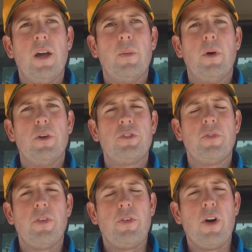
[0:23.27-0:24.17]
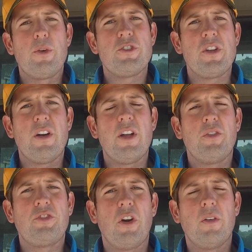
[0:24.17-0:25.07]
Most of the farmers in the area
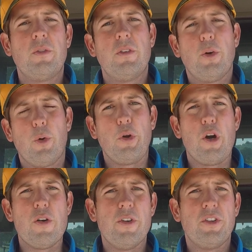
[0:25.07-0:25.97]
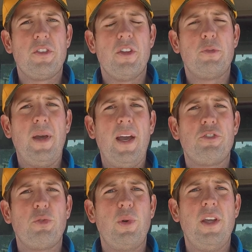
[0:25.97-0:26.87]
have started corn harvest this
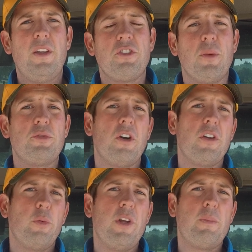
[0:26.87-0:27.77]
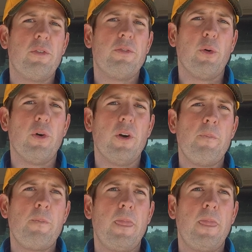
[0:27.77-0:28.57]
past week. Some started the week before.